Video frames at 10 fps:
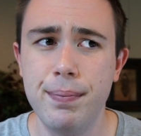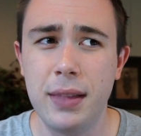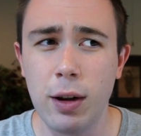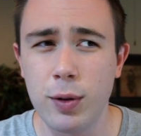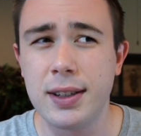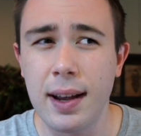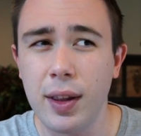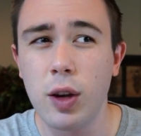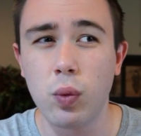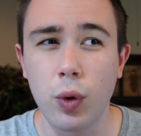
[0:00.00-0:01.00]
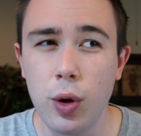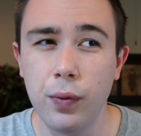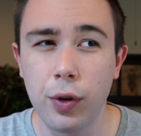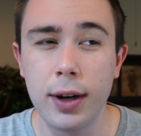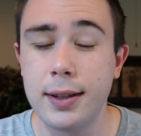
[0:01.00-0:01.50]
There was definitely
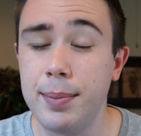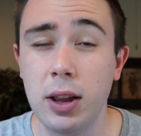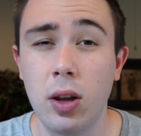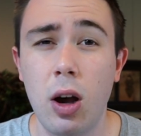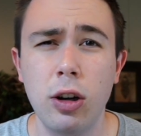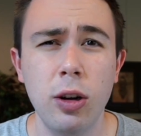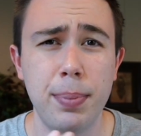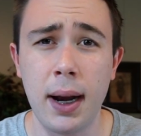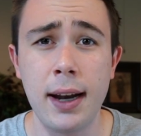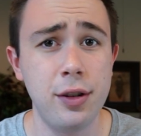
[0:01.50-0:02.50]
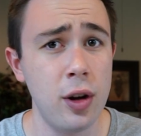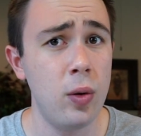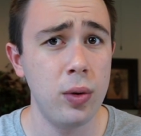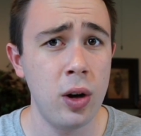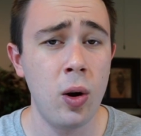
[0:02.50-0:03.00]
room for it to be longer, but I
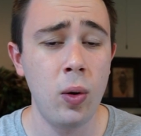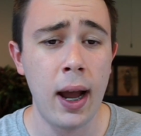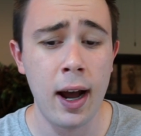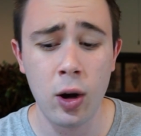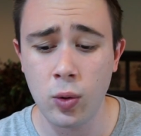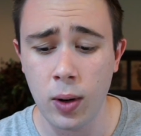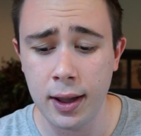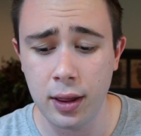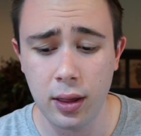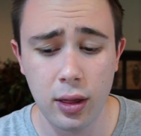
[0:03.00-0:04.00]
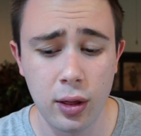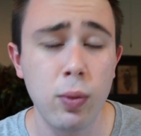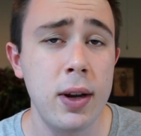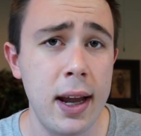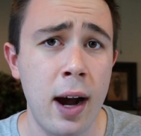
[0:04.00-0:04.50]
don't know how quite
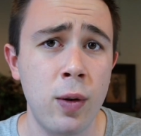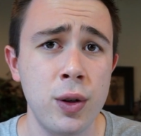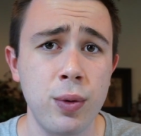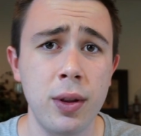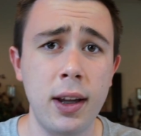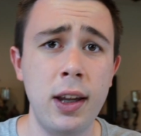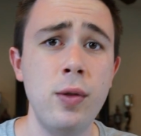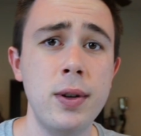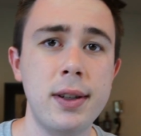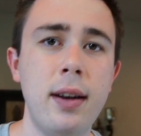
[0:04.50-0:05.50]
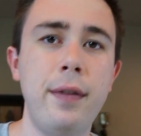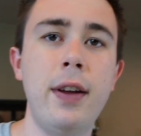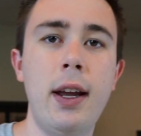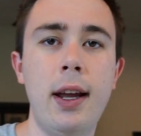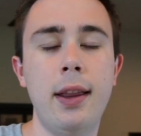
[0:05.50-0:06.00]
3 hours worth of queue is going to
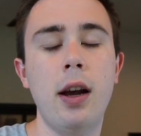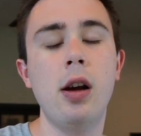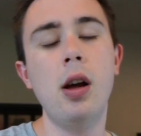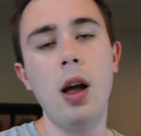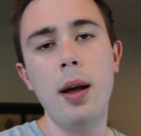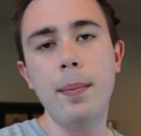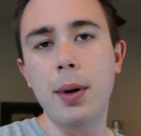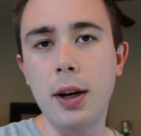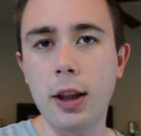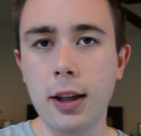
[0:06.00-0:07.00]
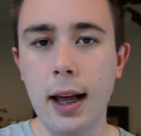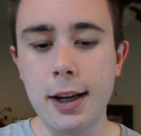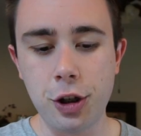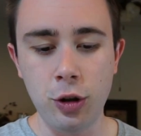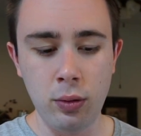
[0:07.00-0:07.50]
fit in there. But
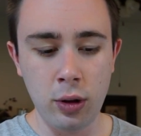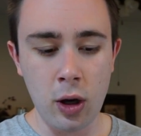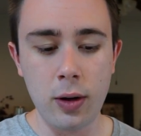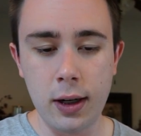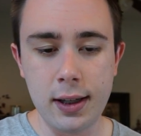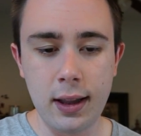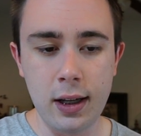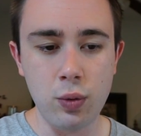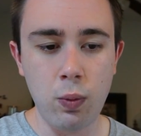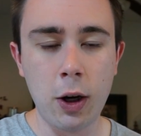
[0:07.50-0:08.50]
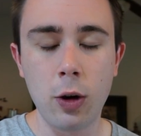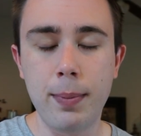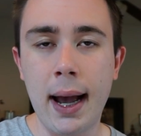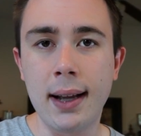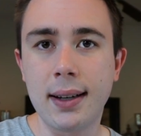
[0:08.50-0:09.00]
nonetheless, you load into these wicker
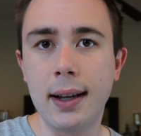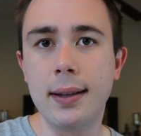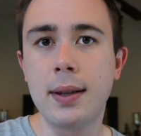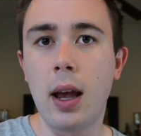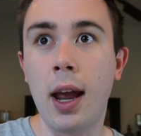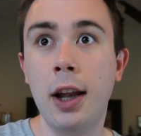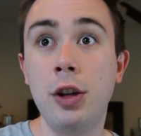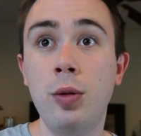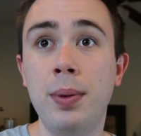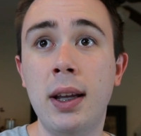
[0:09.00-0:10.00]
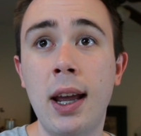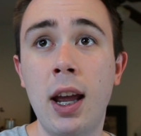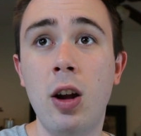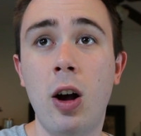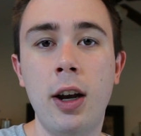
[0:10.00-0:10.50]
baskets and you
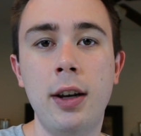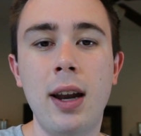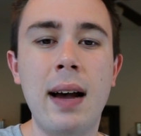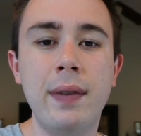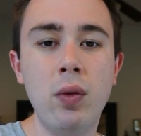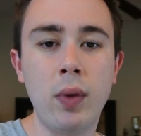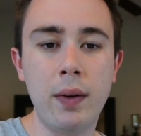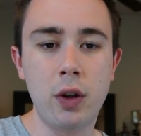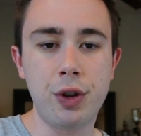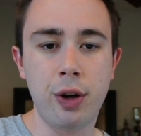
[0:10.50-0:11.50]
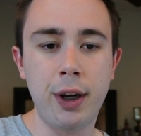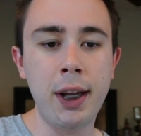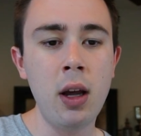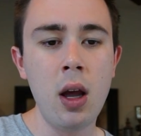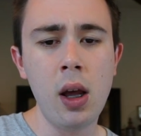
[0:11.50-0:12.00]
begin on a Na'vi River journey.